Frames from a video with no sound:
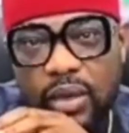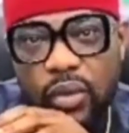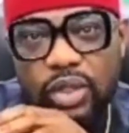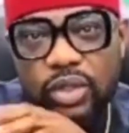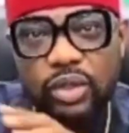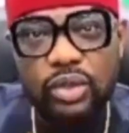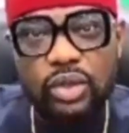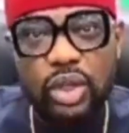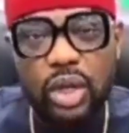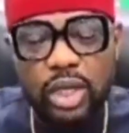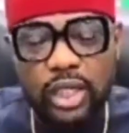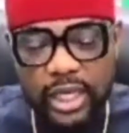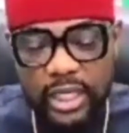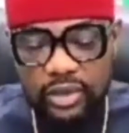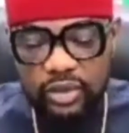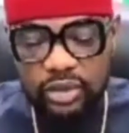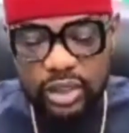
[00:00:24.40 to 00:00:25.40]
We should not
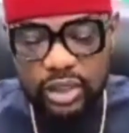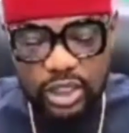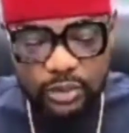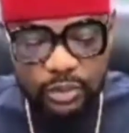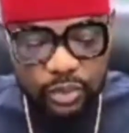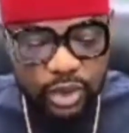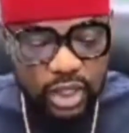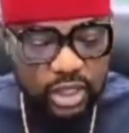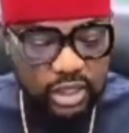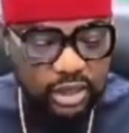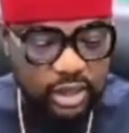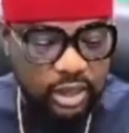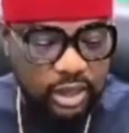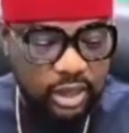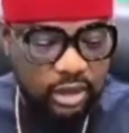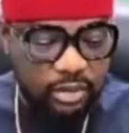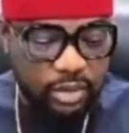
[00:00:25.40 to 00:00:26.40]
get to this point
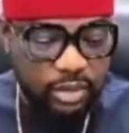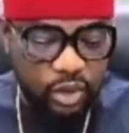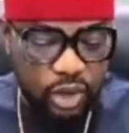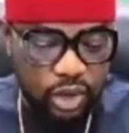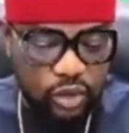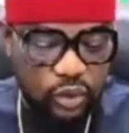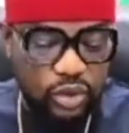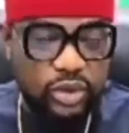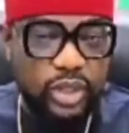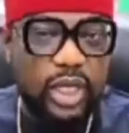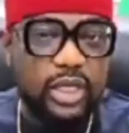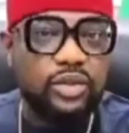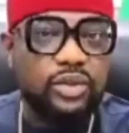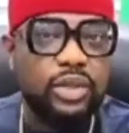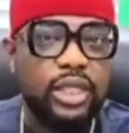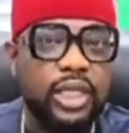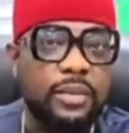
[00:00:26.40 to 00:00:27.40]
because we try
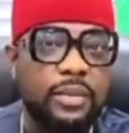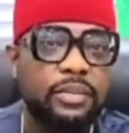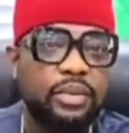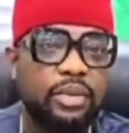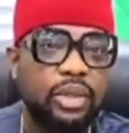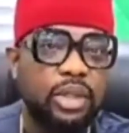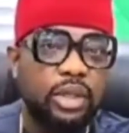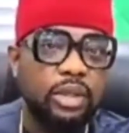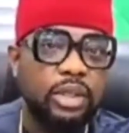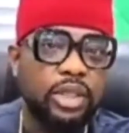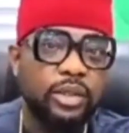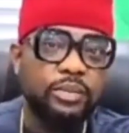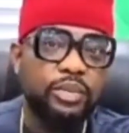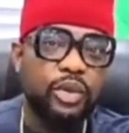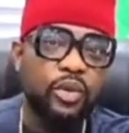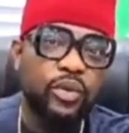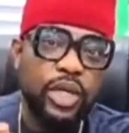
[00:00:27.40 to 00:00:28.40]
to keep the
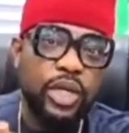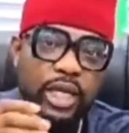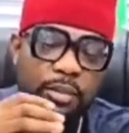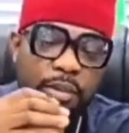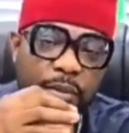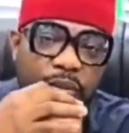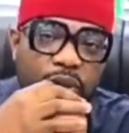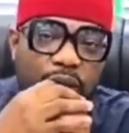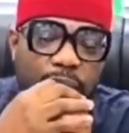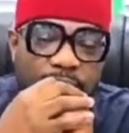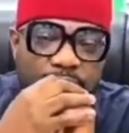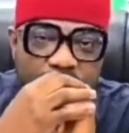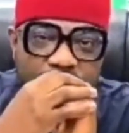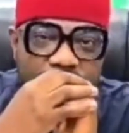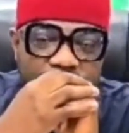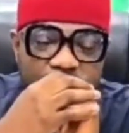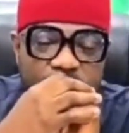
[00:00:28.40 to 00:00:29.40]
pro-wike people
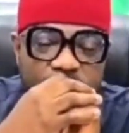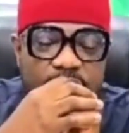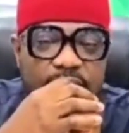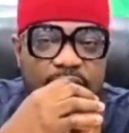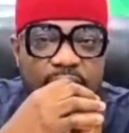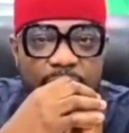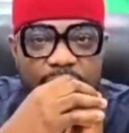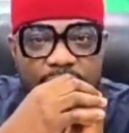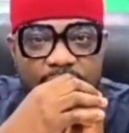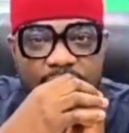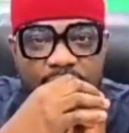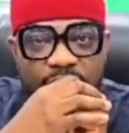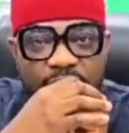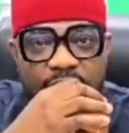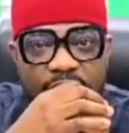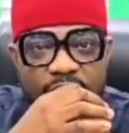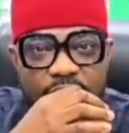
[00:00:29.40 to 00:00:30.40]
whose seats have been
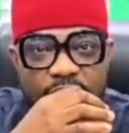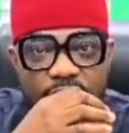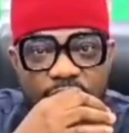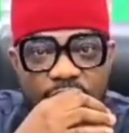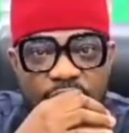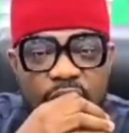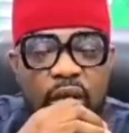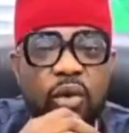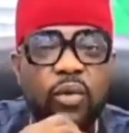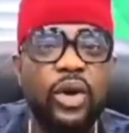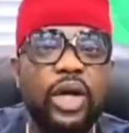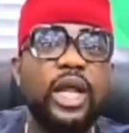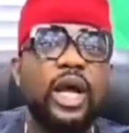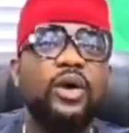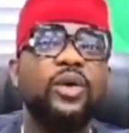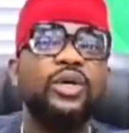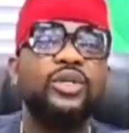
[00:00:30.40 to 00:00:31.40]
declared vacant in office. We're
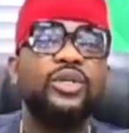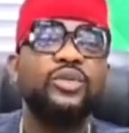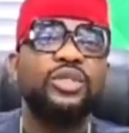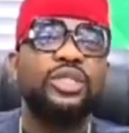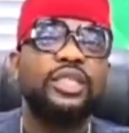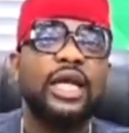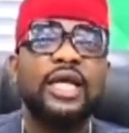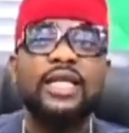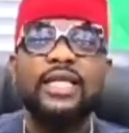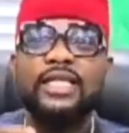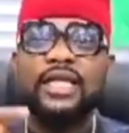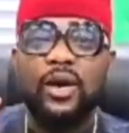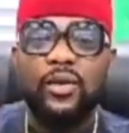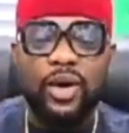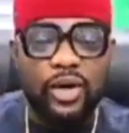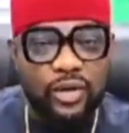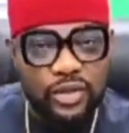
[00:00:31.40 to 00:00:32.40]
not going to change
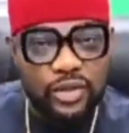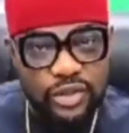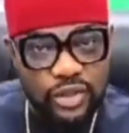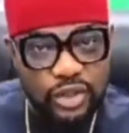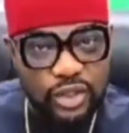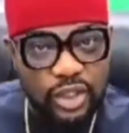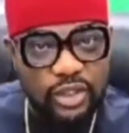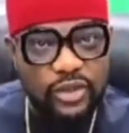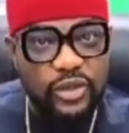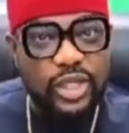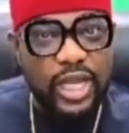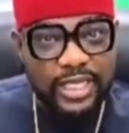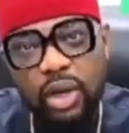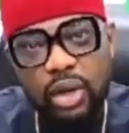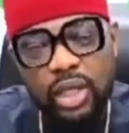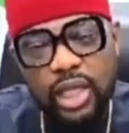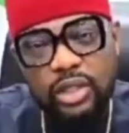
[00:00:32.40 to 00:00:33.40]
our constitution
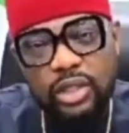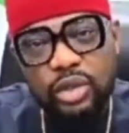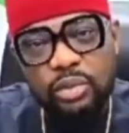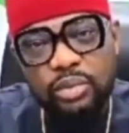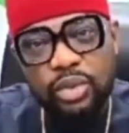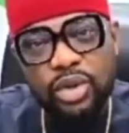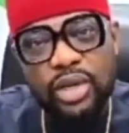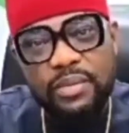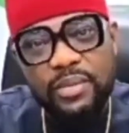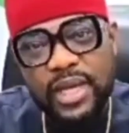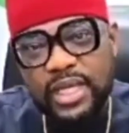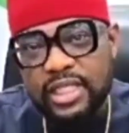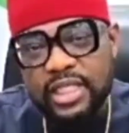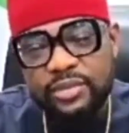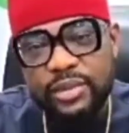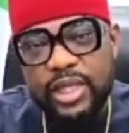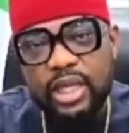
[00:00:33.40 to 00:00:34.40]
to Jumbo
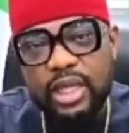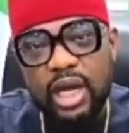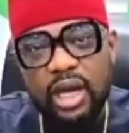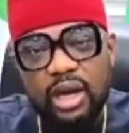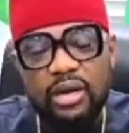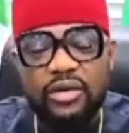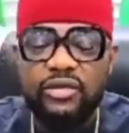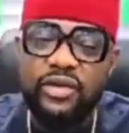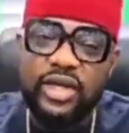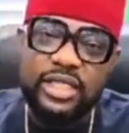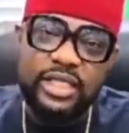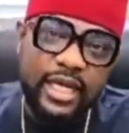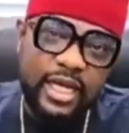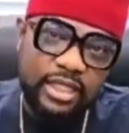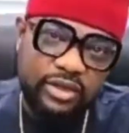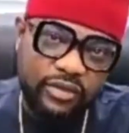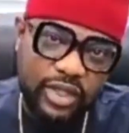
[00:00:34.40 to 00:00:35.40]
remains the Speaker of Rivers
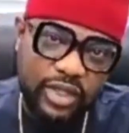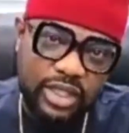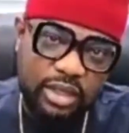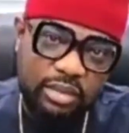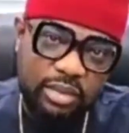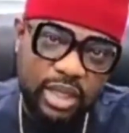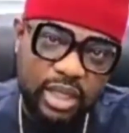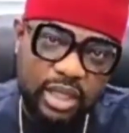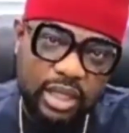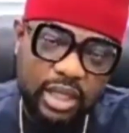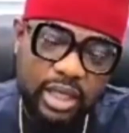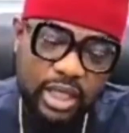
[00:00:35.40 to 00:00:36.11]
State House of Assembly.